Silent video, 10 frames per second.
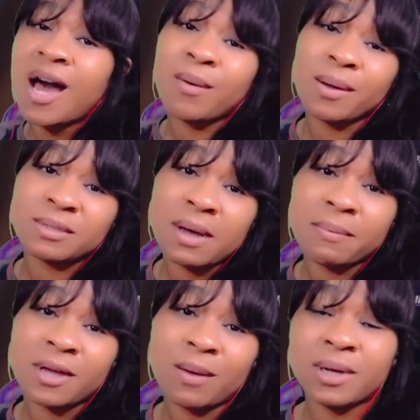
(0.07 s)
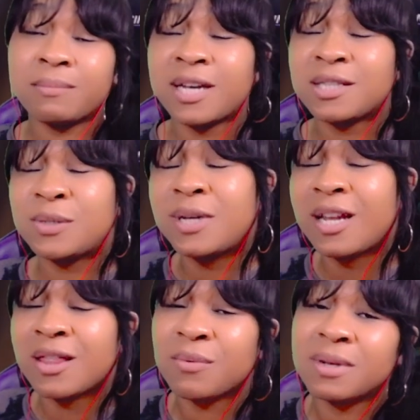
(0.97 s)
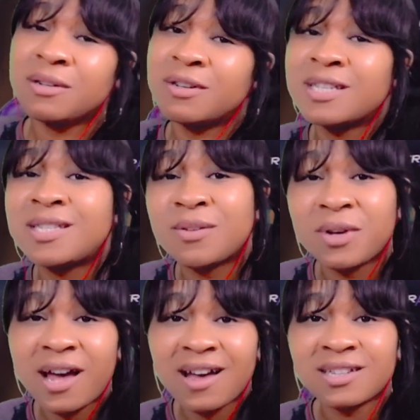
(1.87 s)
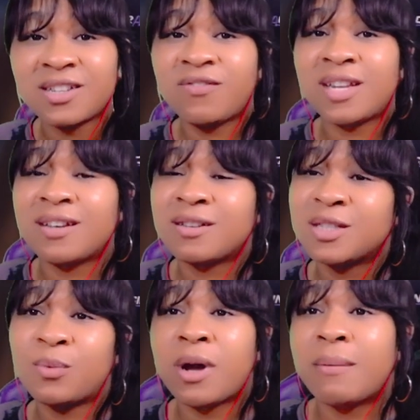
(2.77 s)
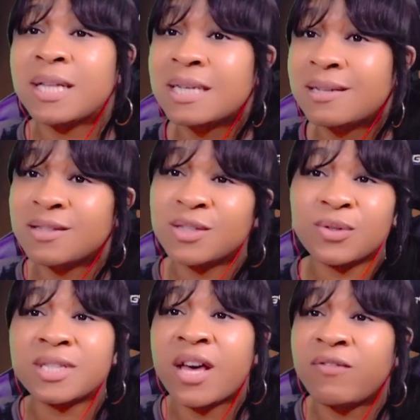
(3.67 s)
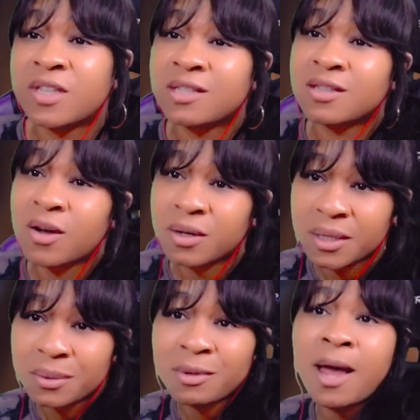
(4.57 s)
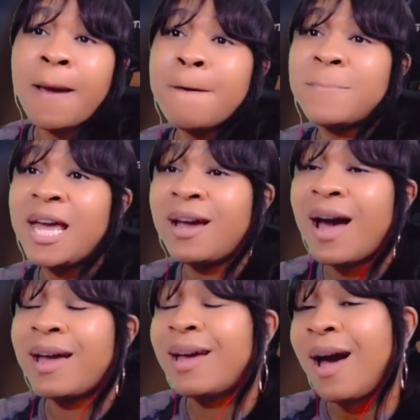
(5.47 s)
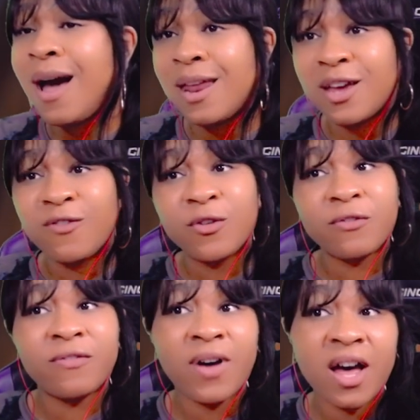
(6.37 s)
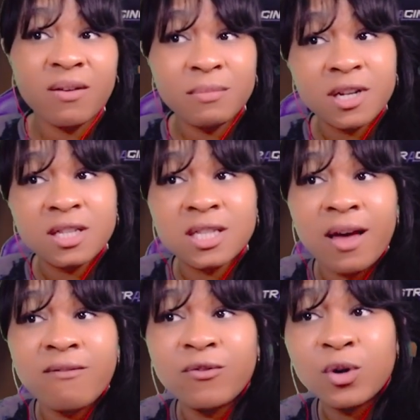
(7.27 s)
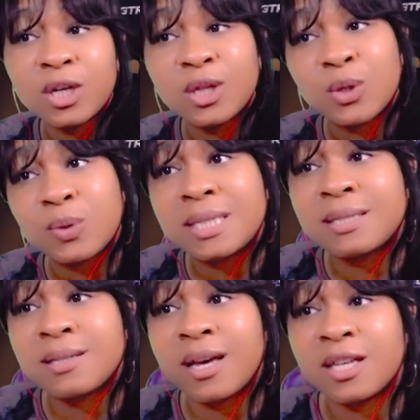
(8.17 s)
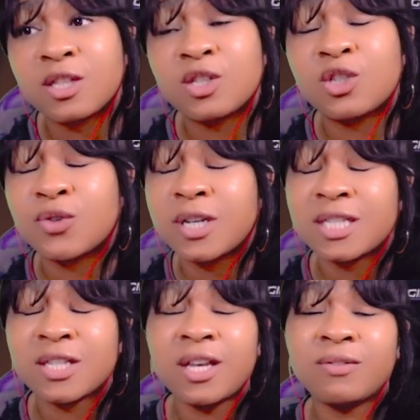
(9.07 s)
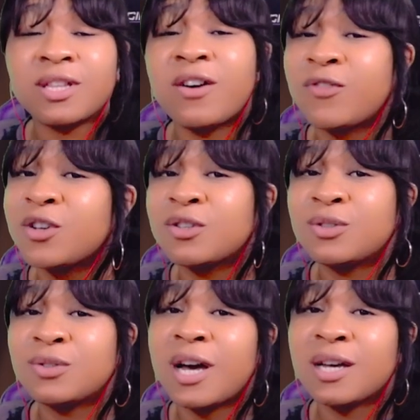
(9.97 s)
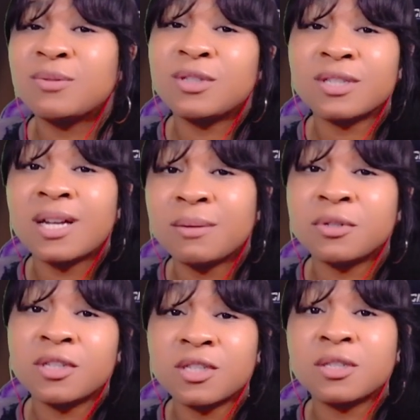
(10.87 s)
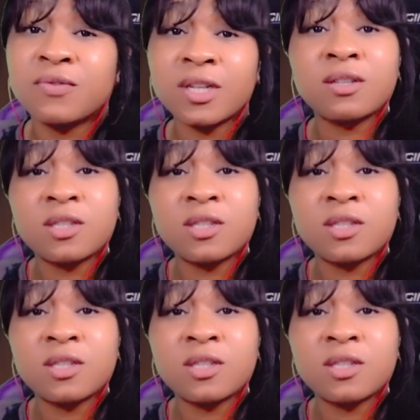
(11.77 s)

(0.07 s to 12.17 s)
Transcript: All right, what's poppin', y'all? Welcome back to another requested reaction video. So we're about to get into this EFFY STONEM being iconic for 5 minutes and 43 seconds straight. So yeah, without further ado, guys, we're just gonna hop straight into this video.